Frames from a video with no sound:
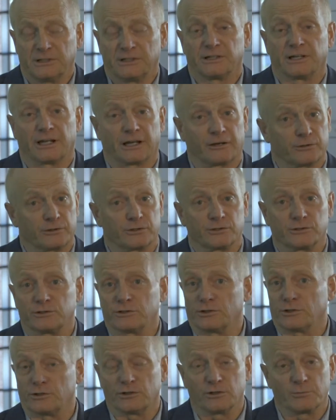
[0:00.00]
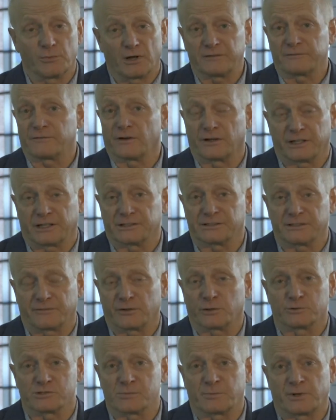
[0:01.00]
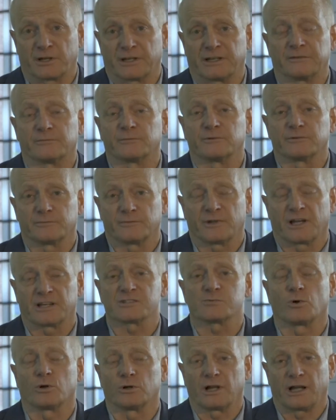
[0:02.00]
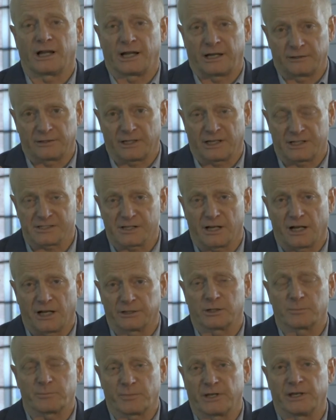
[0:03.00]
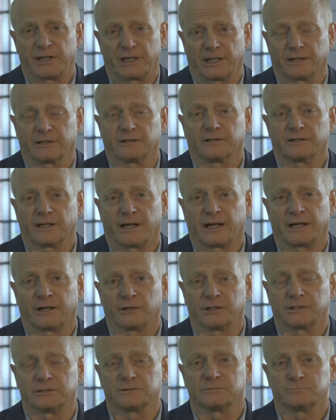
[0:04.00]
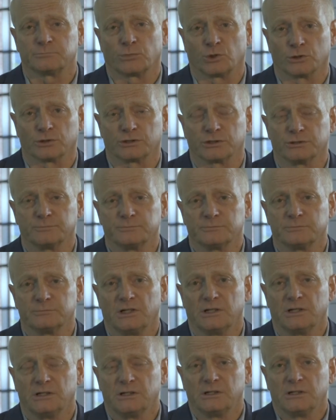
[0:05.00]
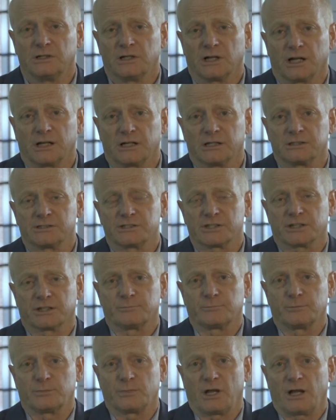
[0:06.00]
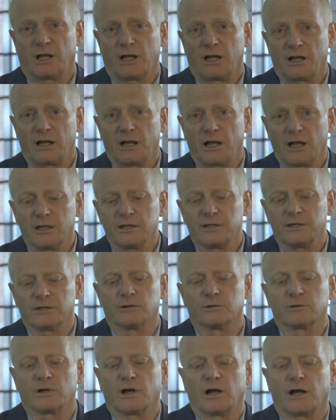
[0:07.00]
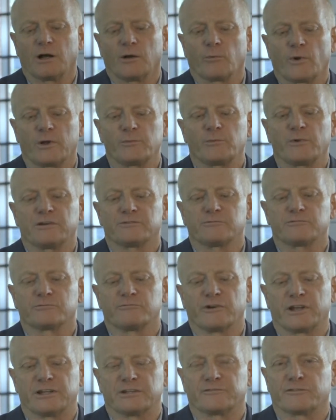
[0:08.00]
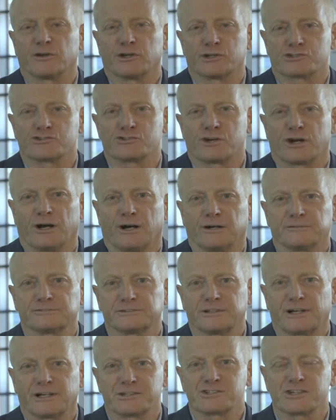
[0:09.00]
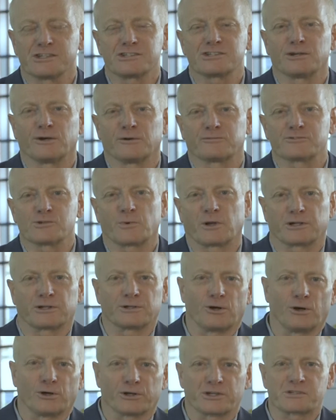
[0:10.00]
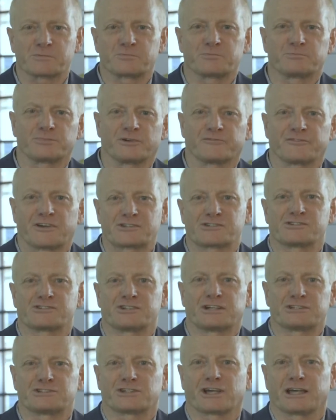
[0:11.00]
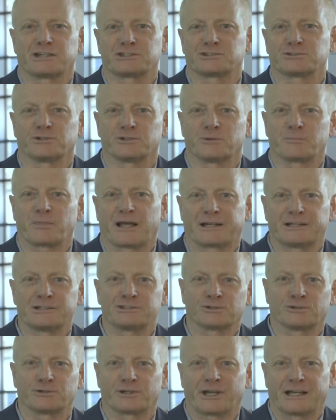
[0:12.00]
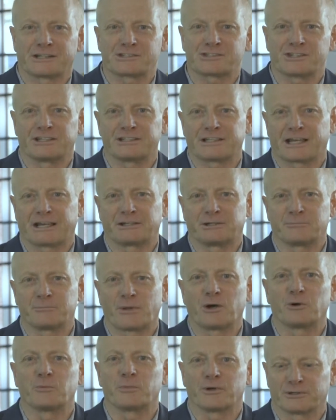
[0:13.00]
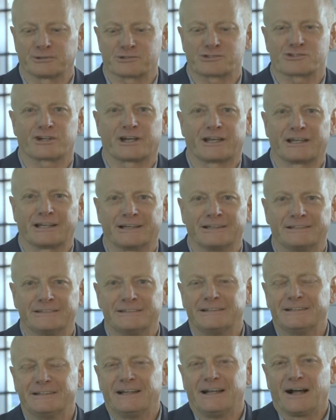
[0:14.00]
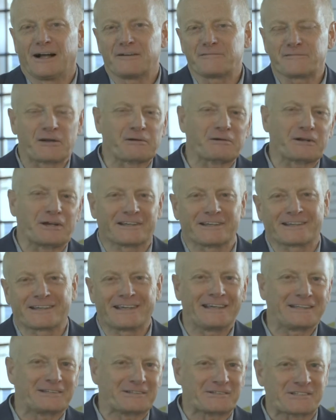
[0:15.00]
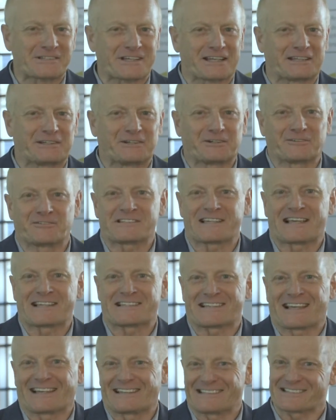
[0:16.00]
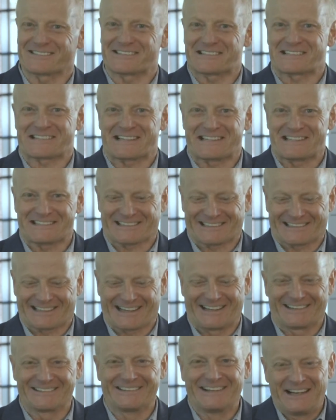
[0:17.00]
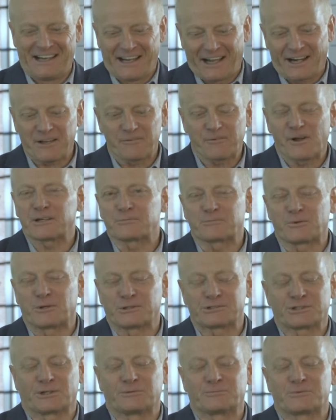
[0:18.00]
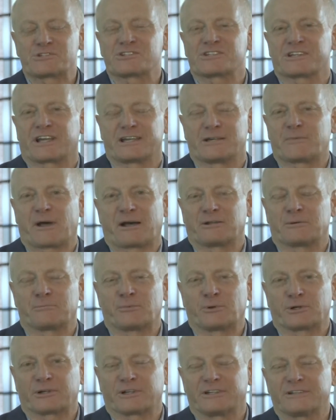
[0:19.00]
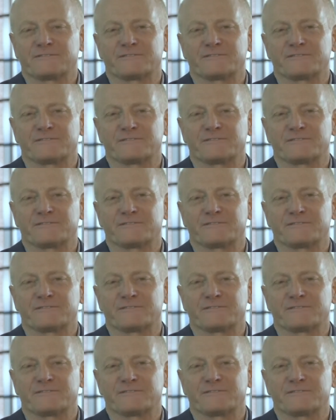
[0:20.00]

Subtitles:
Now, you might find that difficult to believe. That's underpinning our book. And when we'd written the first draft, I sent it off to one of the hottest professors in education on the planet, John Hattie, down in Melbourne, Australia. I felt like a kid who's sending off his essay to his teacher, you know. And I wondered what John would say about the book. And in